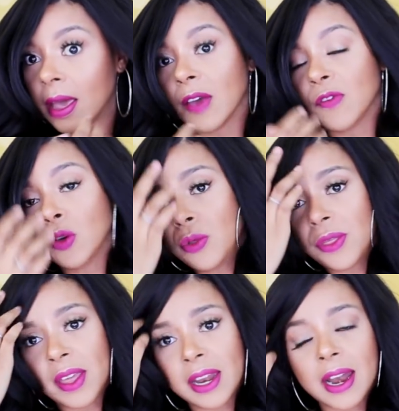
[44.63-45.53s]
If you
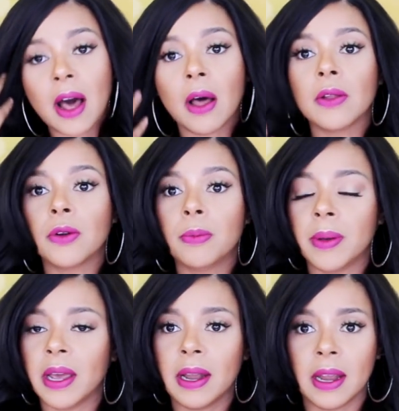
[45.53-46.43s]
thin it out a little
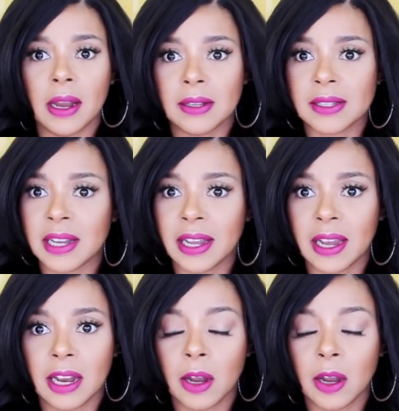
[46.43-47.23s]
bit and slick it,